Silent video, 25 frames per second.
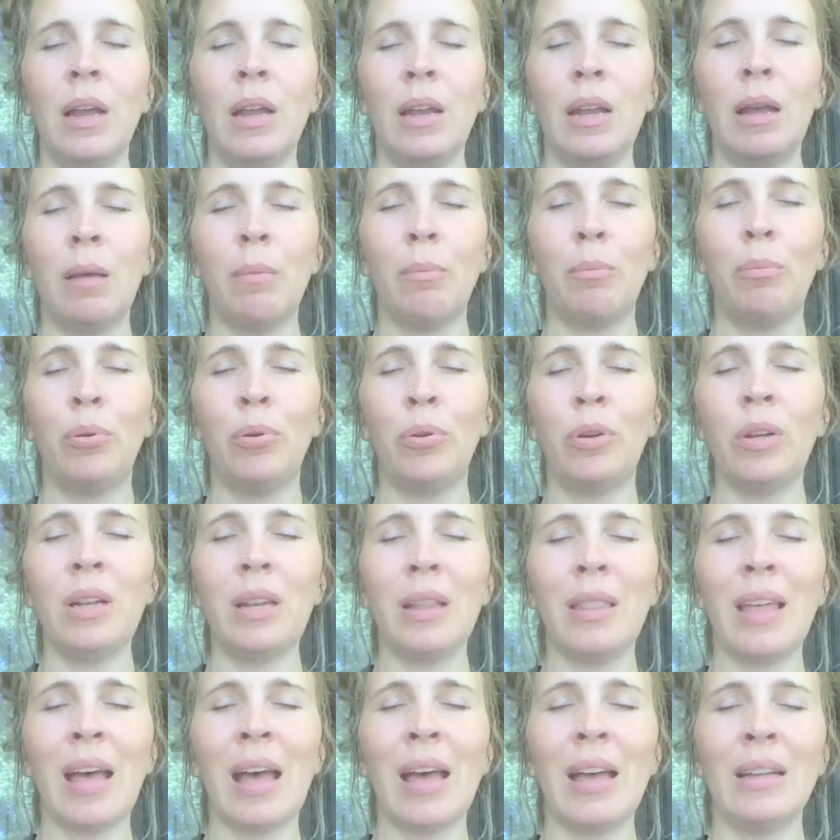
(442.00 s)
Now
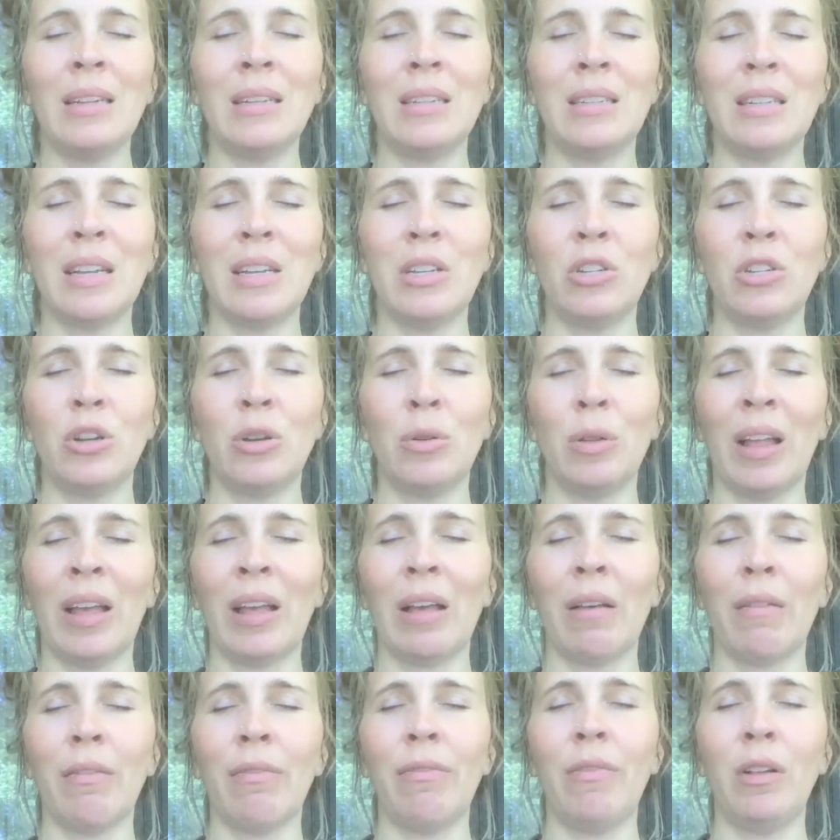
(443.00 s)
put that intention like
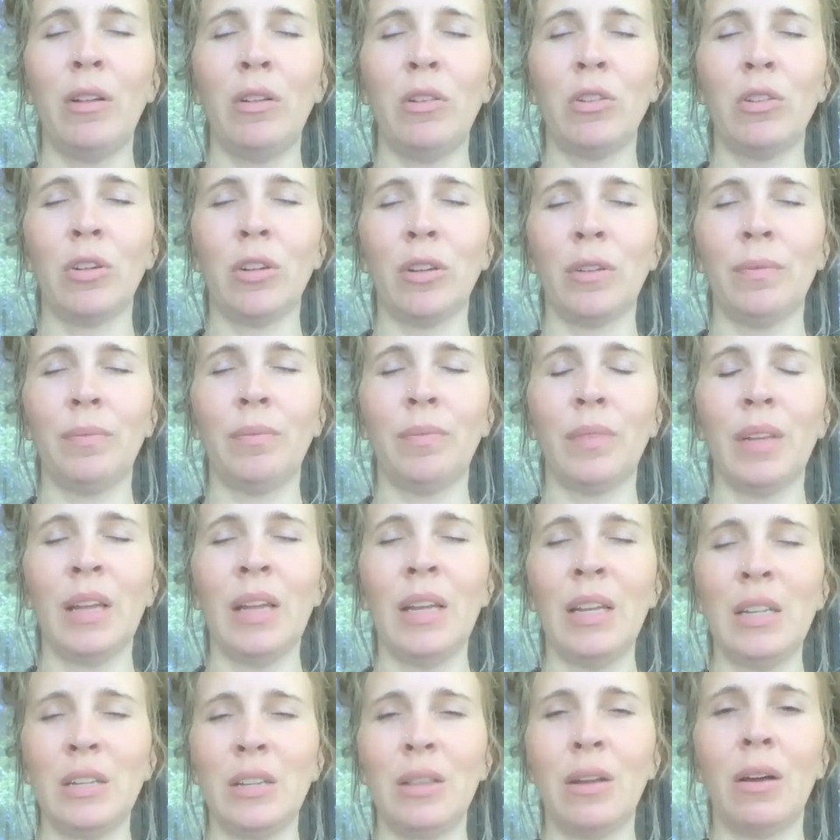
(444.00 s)
a filter
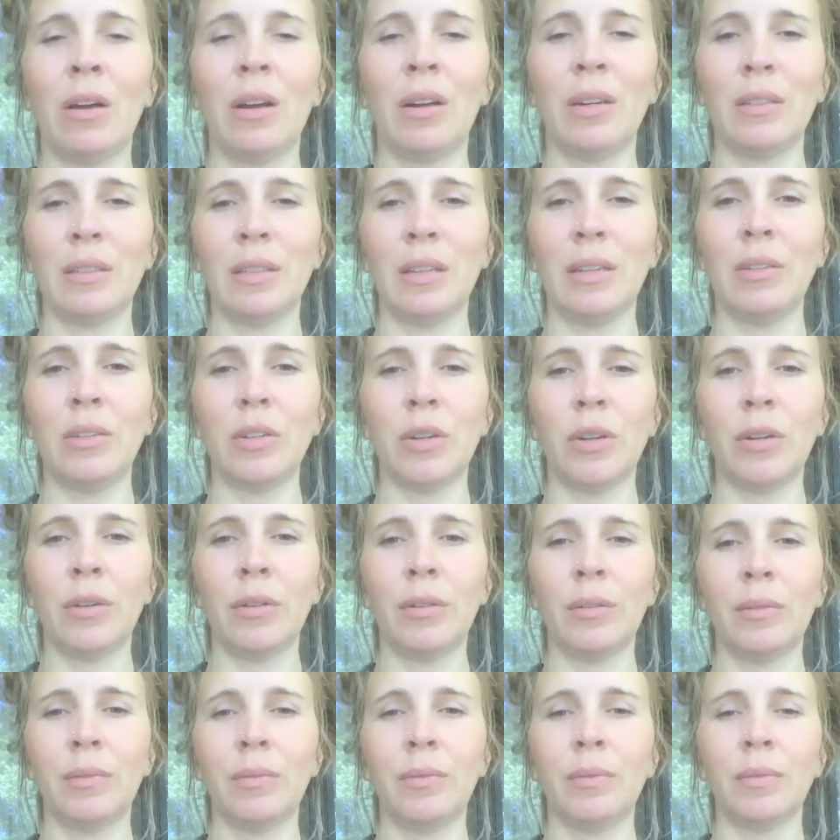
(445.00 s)
into the heart center.
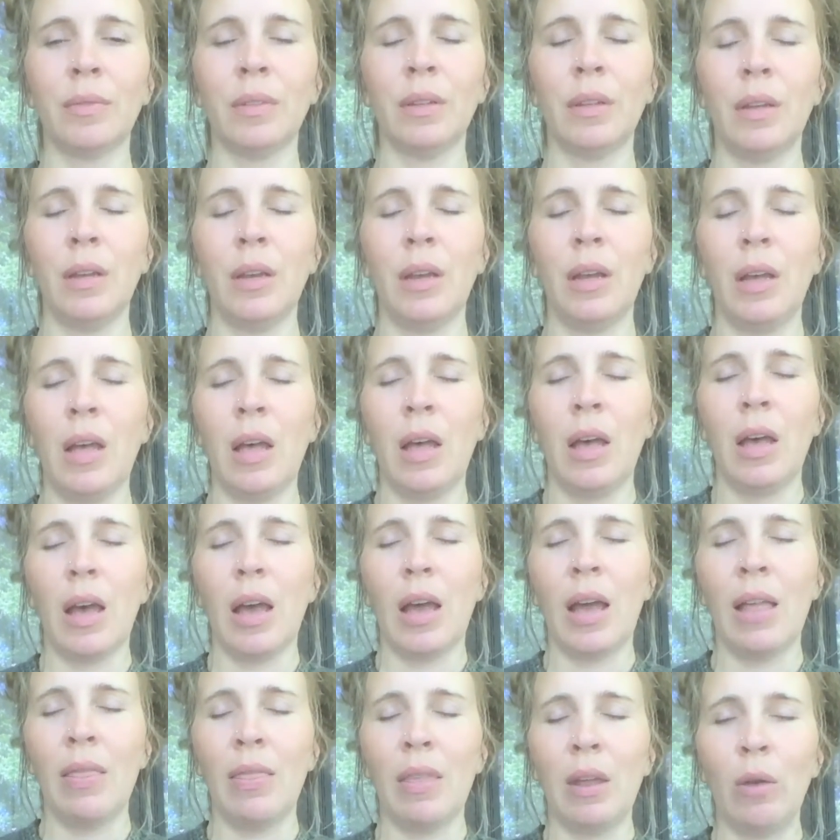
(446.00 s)

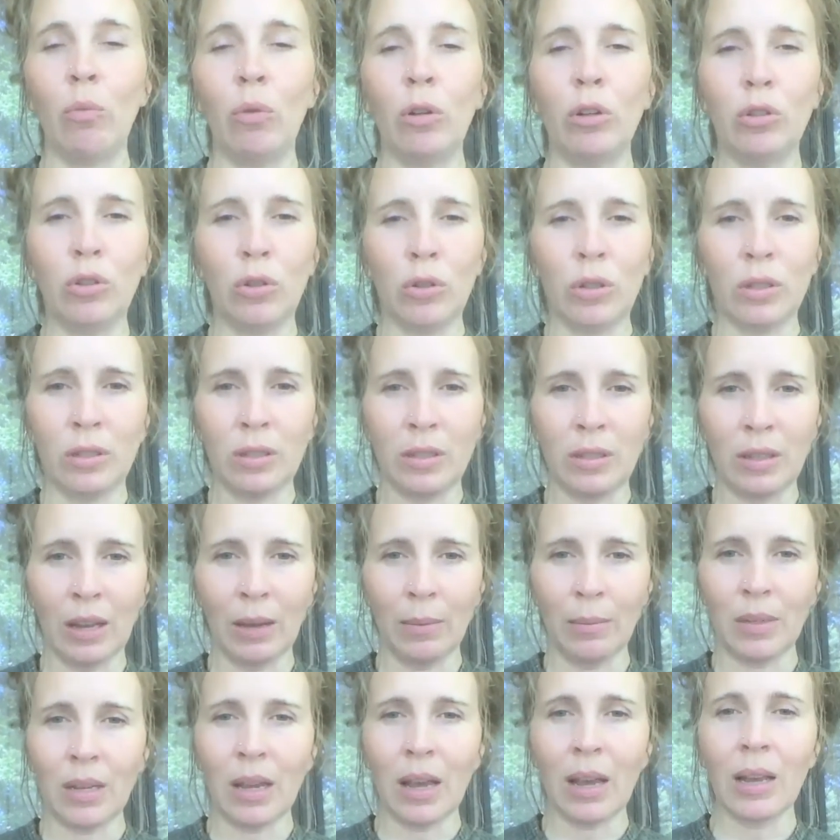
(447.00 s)
And then we'll do the
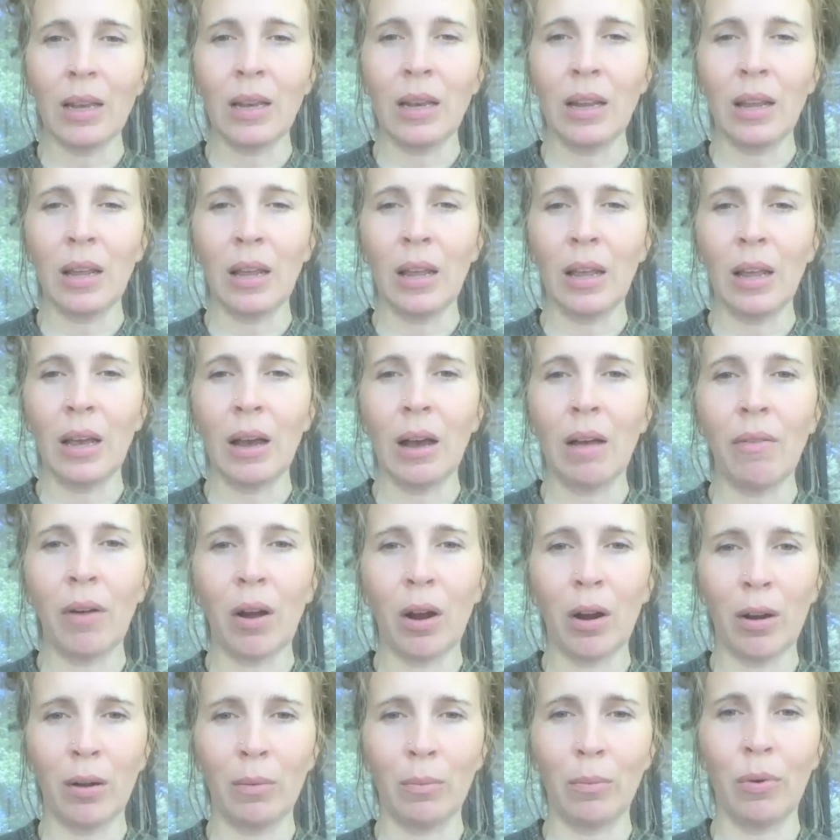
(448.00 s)
same technique of
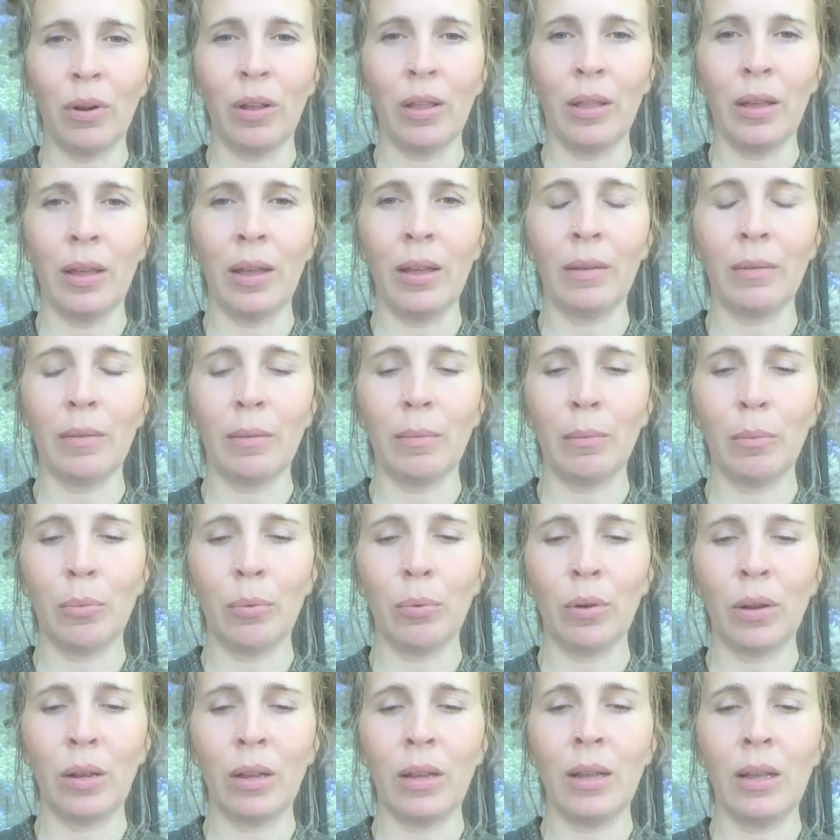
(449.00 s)
heart breathing,
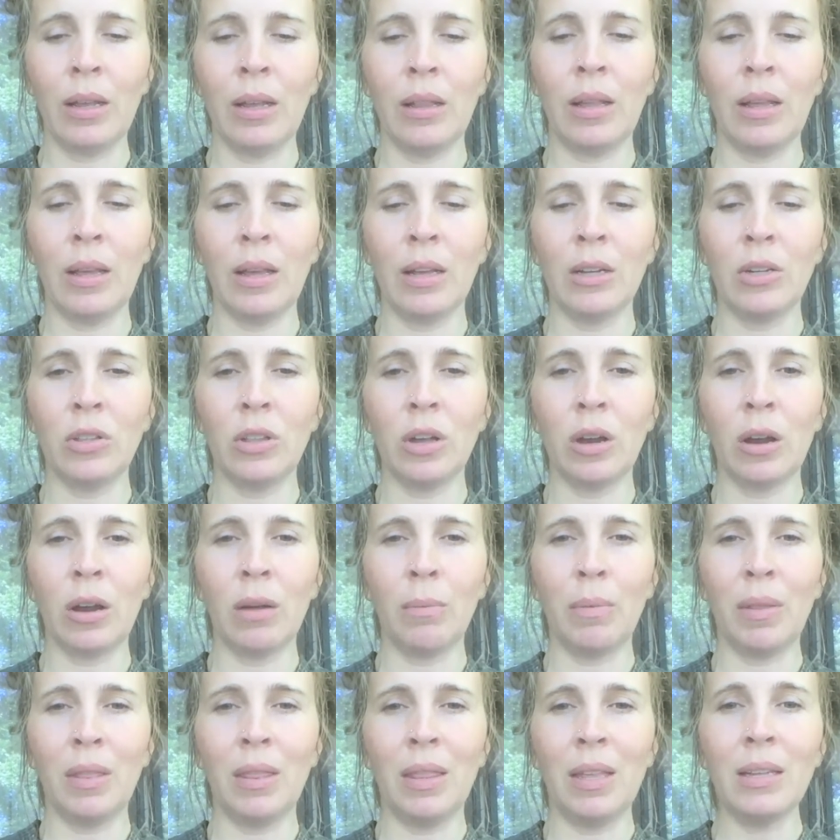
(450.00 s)
breathing into the
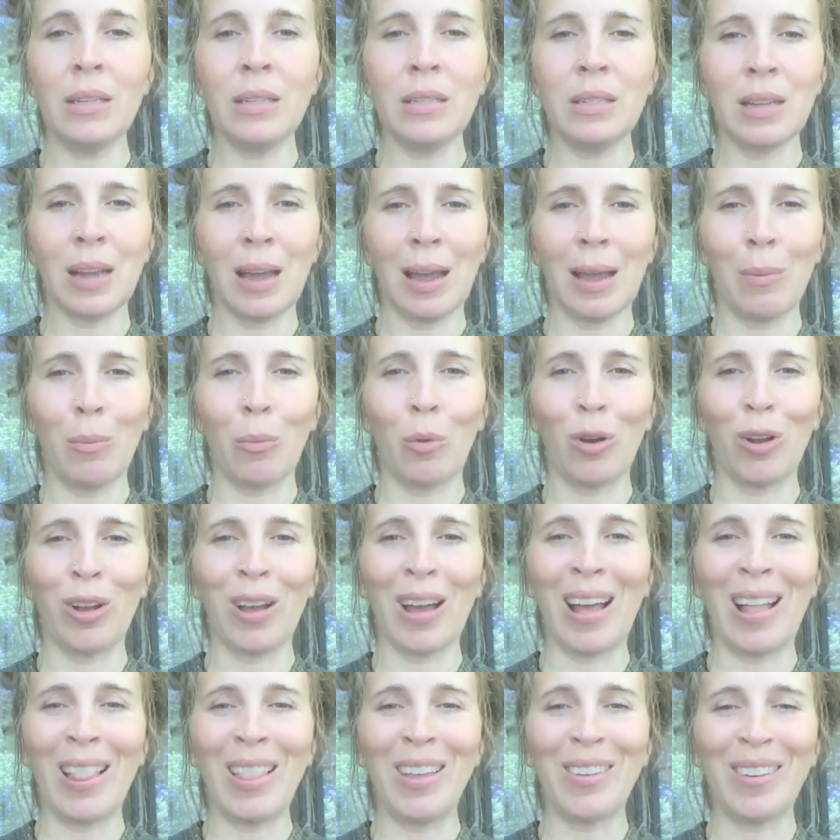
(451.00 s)
heart, but this time we're
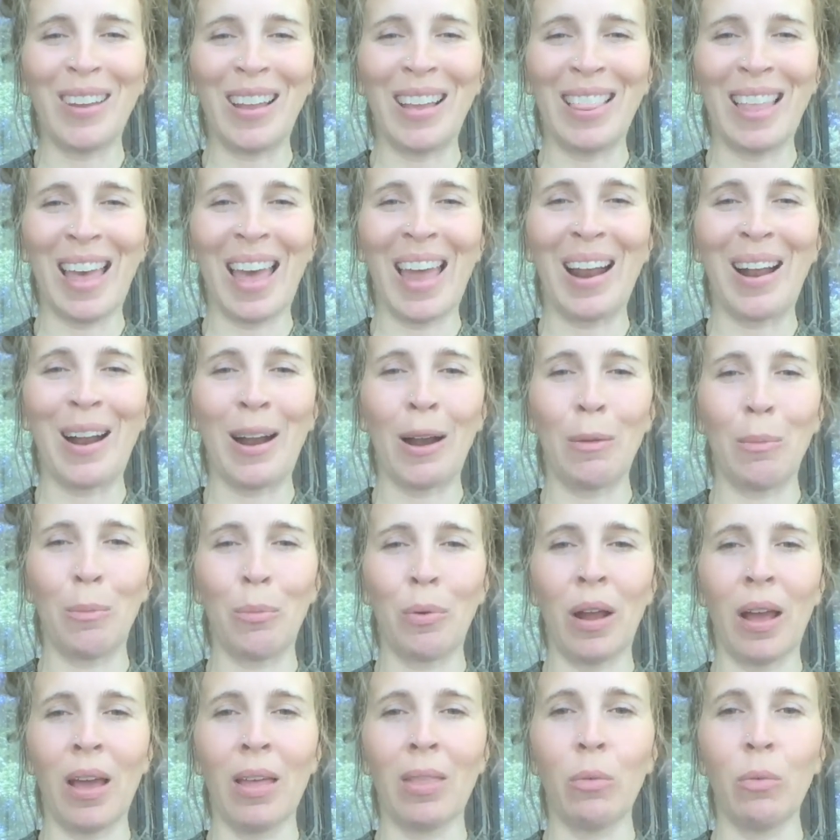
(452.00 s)
coloring that heart
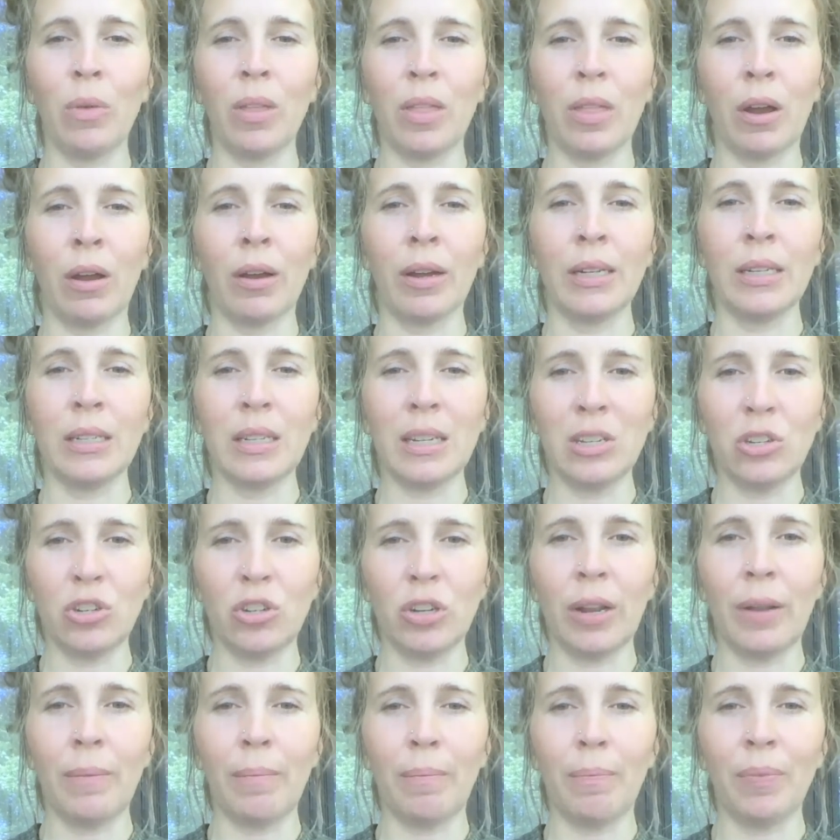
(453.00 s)
breath with our
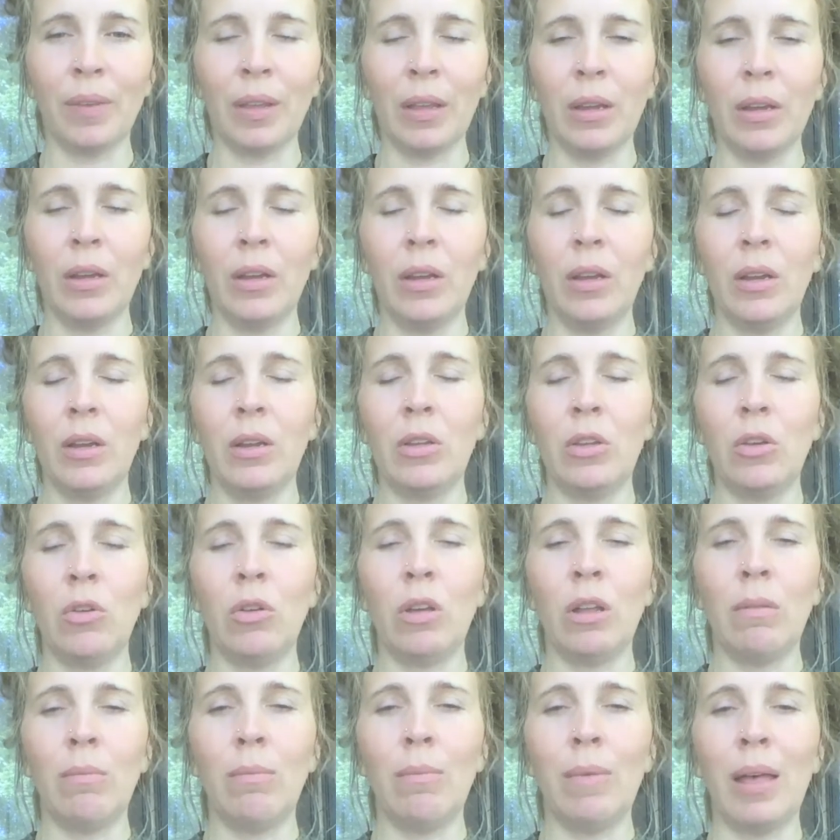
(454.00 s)
intention. You
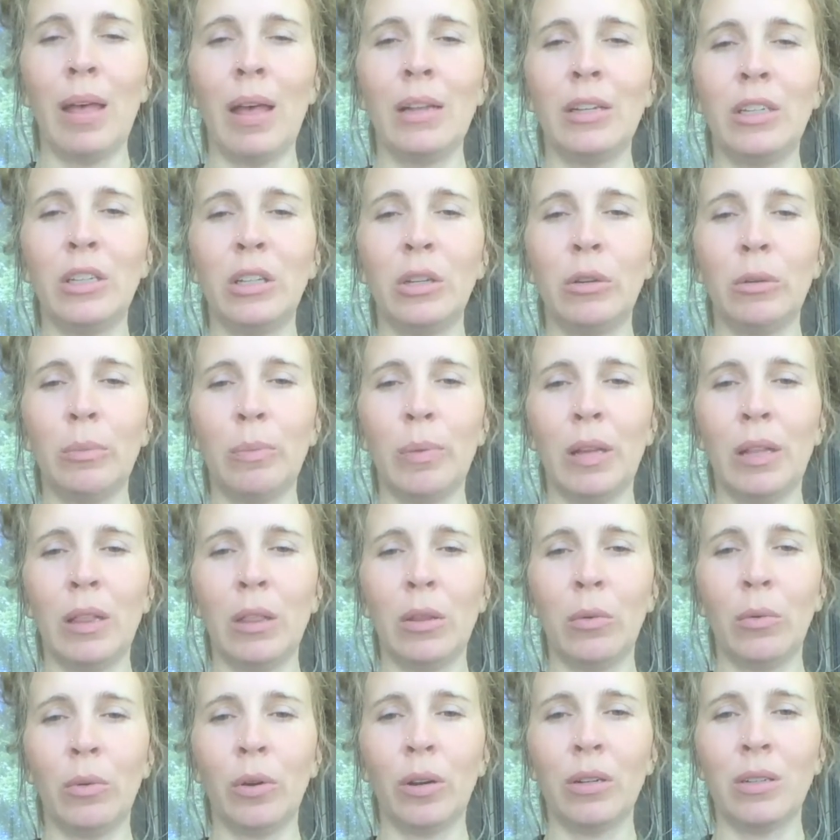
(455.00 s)
can mentally repeat
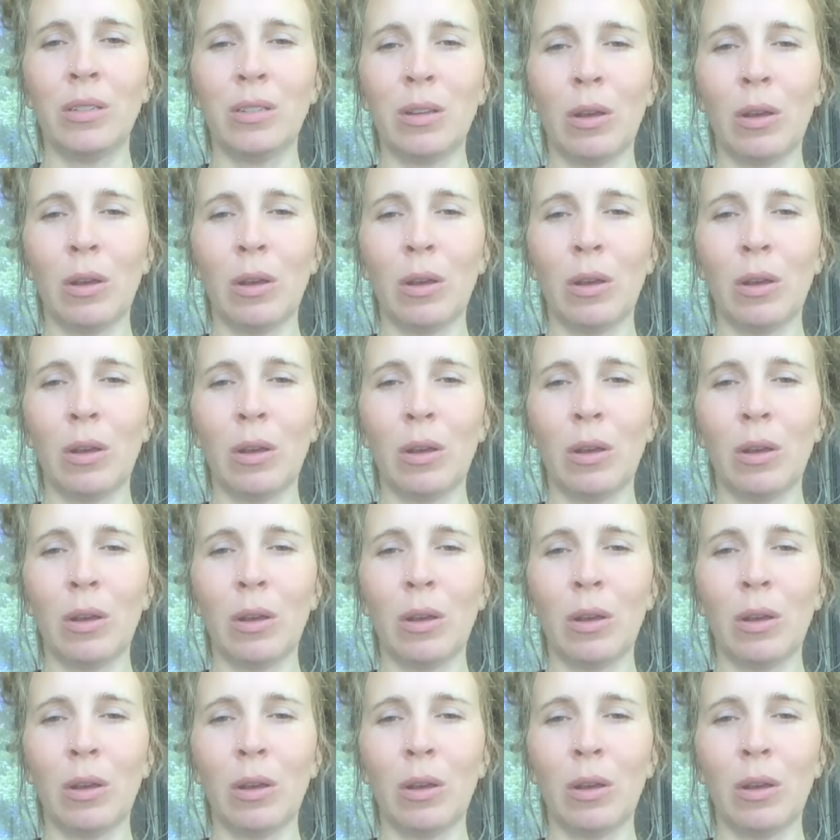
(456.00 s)
the words.